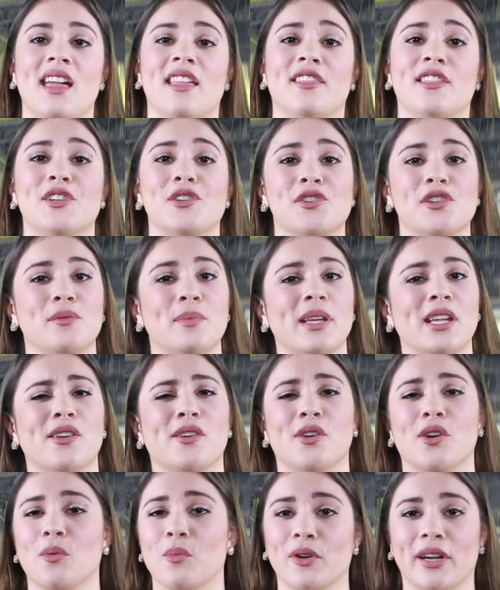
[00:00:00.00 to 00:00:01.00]
This should be a
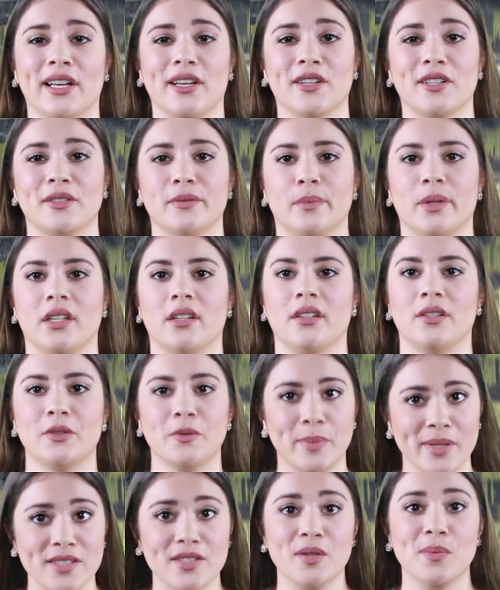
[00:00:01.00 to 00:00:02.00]
no-brainer, but
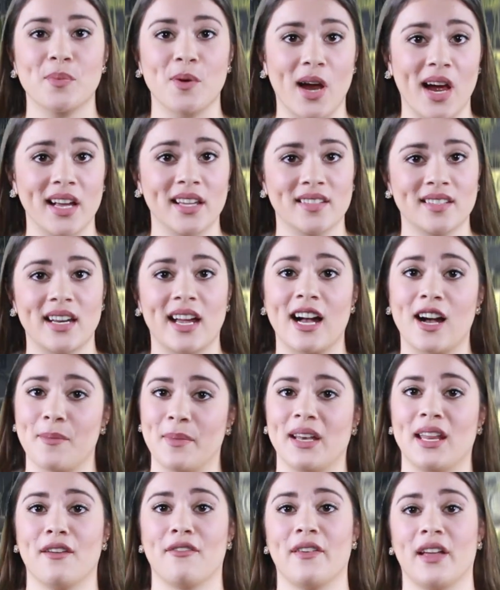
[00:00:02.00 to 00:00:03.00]
you'd be surprised how
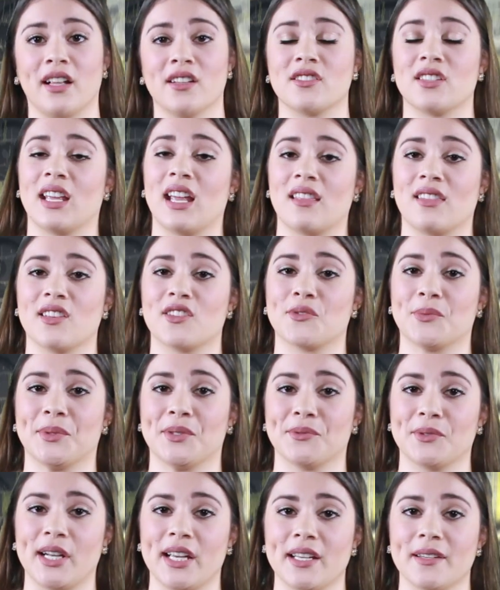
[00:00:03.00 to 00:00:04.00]
many fail to get this one
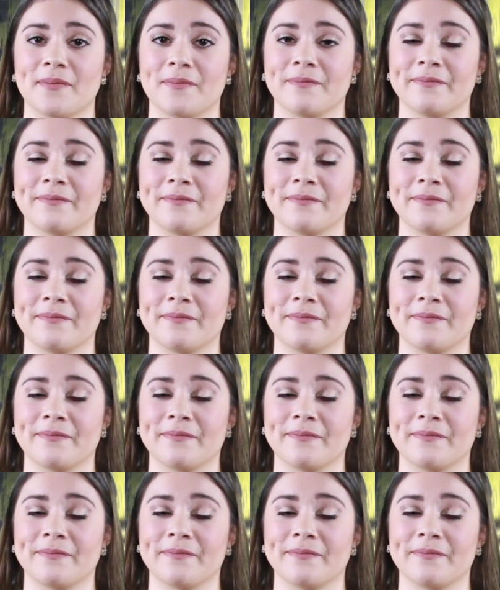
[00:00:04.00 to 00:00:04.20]
right.